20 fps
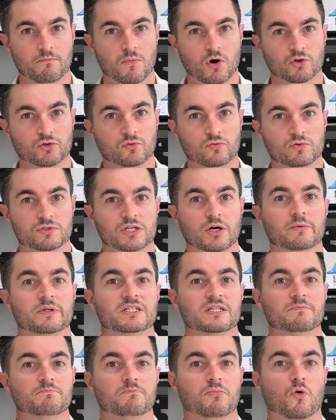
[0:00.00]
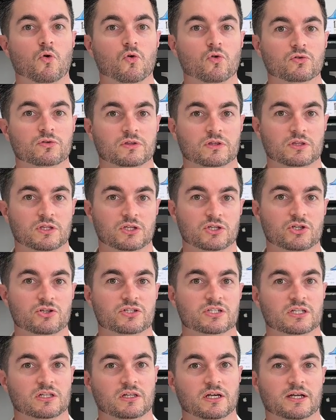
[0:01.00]
model, so it's important that you
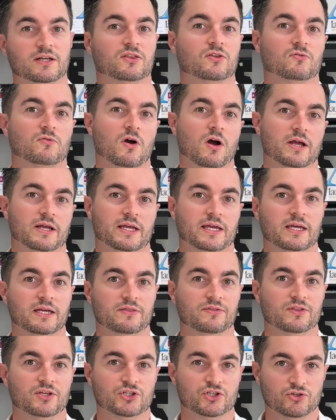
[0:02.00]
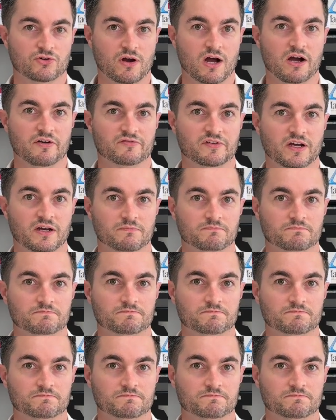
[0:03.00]
select the right kit that you're after.